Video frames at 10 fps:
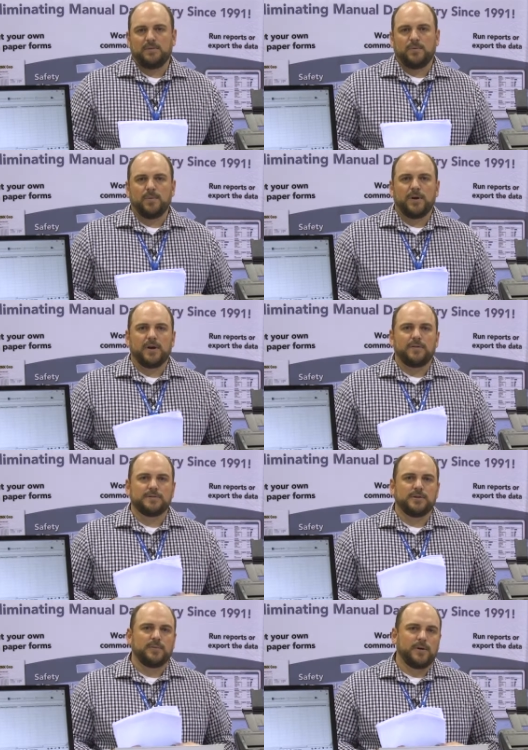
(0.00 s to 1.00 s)
Remark
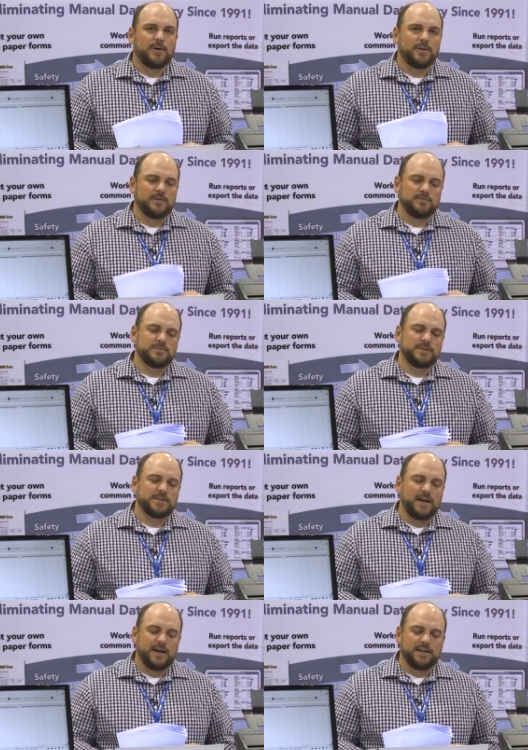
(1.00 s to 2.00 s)
Office OMR is
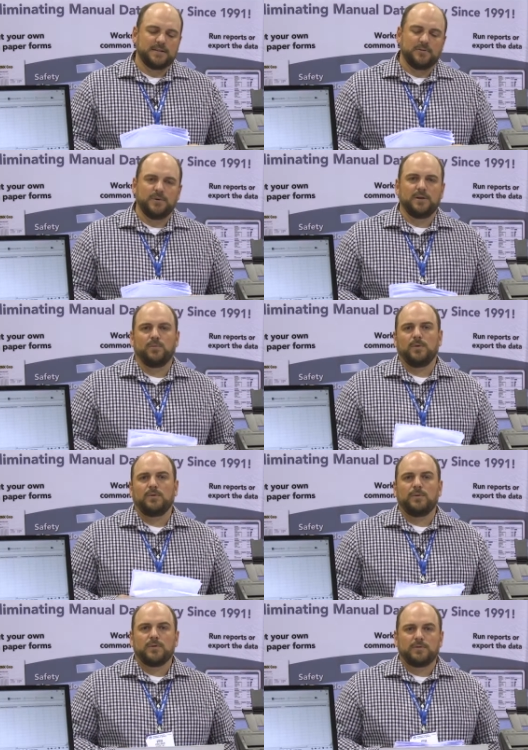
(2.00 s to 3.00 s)
designed to read
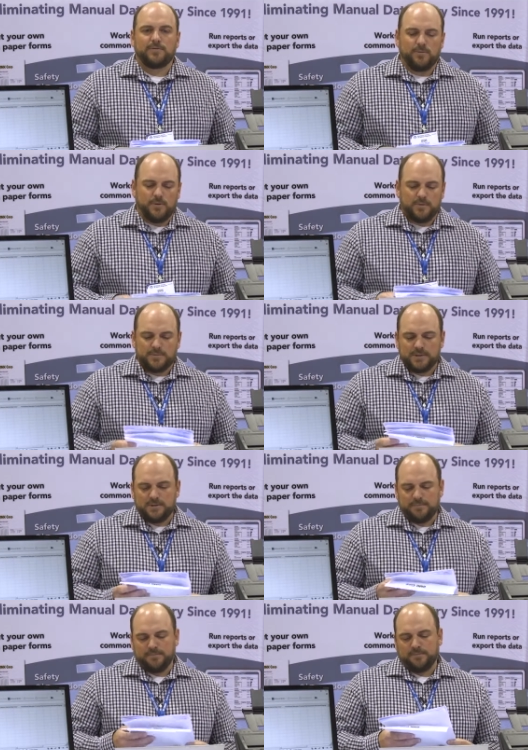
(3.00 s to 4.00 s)
real world forms.
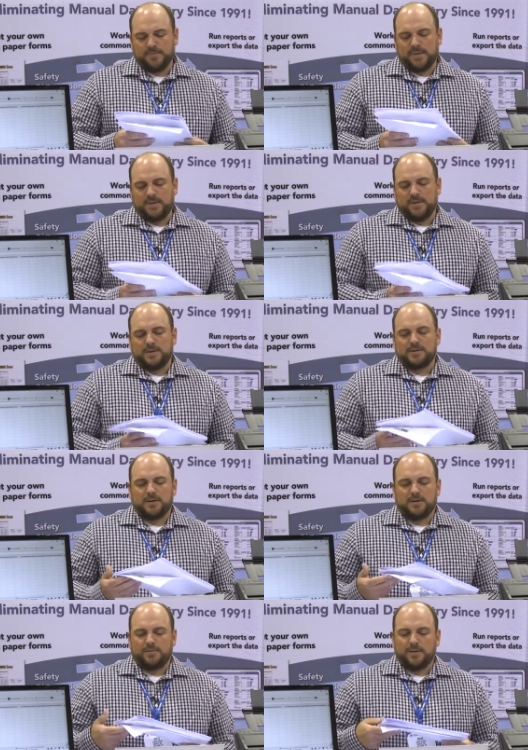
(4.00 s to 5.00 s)

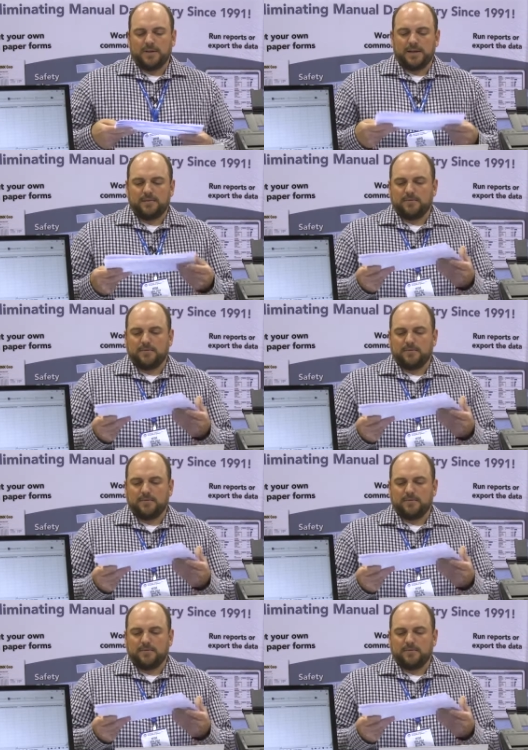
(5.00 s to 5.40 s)
So if you look at the